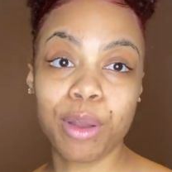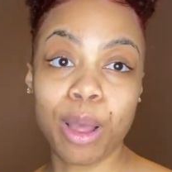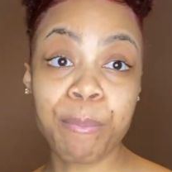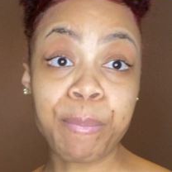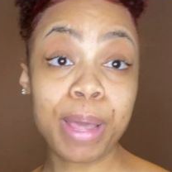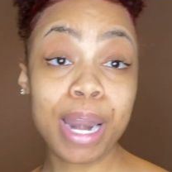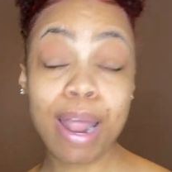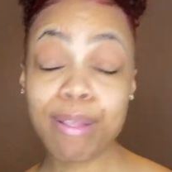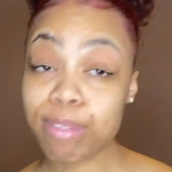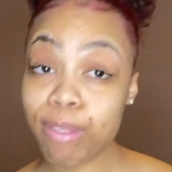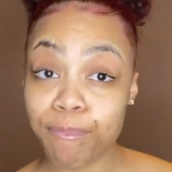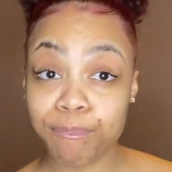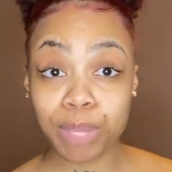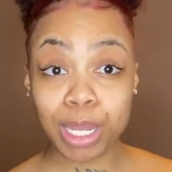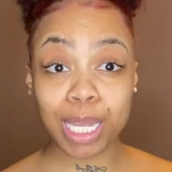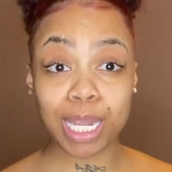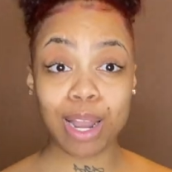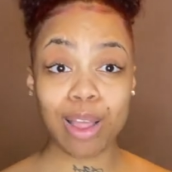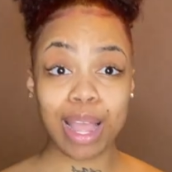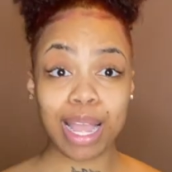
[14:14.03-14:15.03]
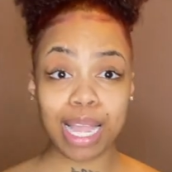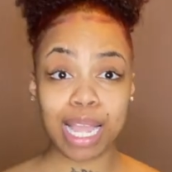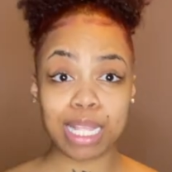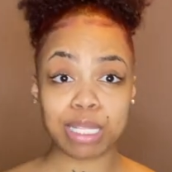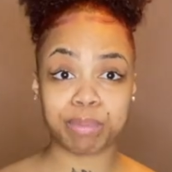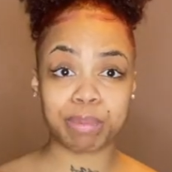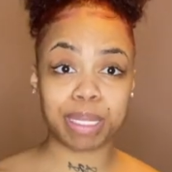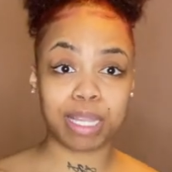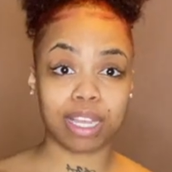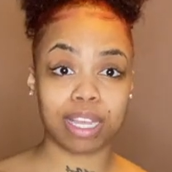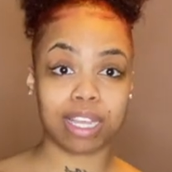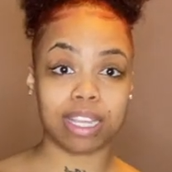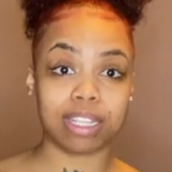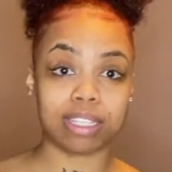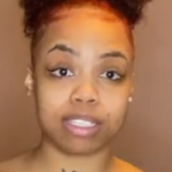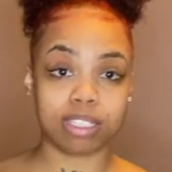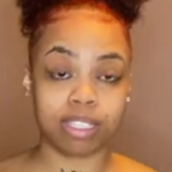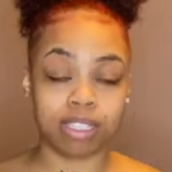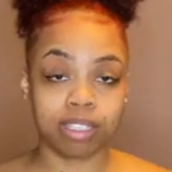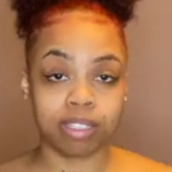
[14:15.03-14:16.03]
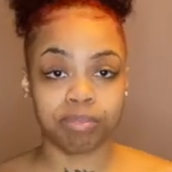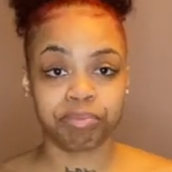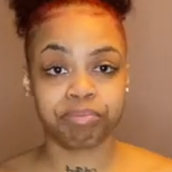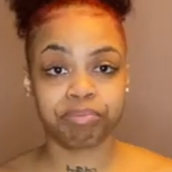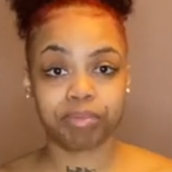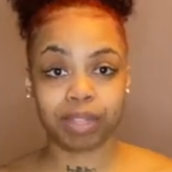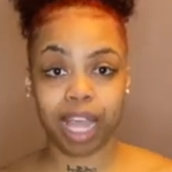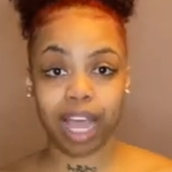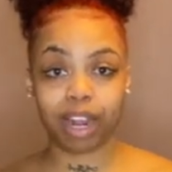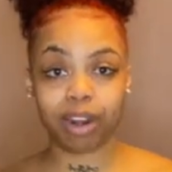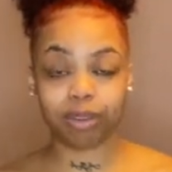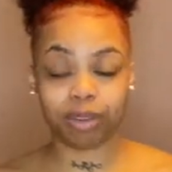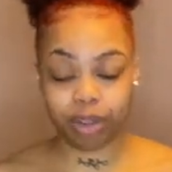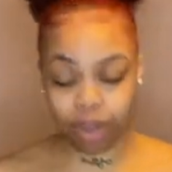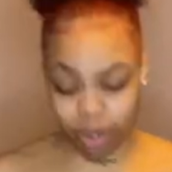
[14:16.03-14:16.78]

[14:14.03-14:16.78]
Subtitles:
I'm gonna have to figure it out, I guess, because I don't